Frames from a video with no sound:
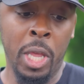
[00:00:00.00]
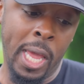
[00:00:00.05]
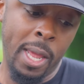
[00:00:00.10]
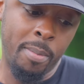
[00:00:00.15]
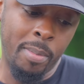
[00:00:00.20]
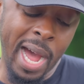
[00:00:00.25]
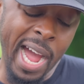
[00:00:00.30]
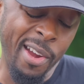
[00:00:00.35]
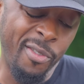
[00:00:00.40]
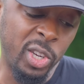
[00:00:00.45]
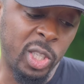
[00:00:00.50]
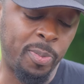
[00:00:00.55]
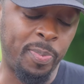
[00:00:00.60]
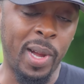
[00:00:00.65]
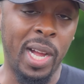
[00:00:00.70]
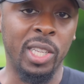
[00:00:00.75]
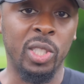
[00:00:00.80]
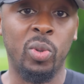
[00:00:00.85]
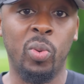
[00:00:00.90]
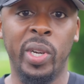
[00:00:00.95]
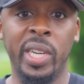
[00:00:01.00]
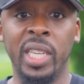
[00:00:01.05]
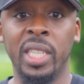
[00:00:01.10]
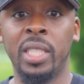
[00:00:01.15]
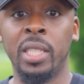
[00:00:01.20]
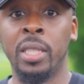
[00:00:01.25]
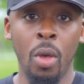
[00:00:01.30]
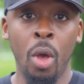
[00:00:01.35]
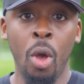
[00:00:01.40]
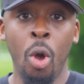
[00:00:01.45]
And my response
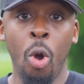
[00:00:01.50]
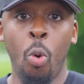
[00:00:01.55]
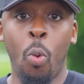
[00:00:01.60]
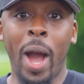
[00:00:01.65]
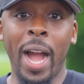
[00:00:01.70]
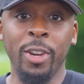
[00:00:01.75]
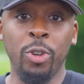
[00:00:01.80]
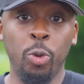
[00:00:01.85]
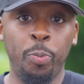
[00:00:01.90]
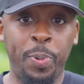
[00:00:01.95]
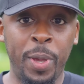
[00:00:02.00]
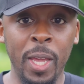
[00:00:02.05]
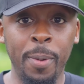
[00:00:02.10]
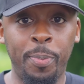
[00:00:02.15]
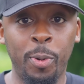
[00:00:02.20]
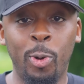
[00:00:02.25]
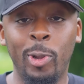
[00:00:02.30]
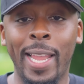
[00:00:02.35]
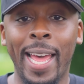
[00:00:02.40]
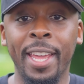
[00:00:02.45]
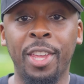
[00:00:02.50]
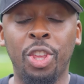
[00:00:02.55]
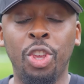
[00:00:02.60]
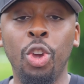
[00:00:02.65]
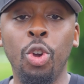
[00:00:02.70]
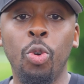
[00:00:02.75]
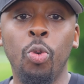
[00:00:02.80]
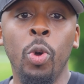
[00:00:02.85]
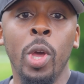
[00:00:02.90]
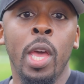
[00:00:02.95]
was, why do people like
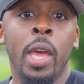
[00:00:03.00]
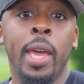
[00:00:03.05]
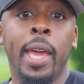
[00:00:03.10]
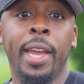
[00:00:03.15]
you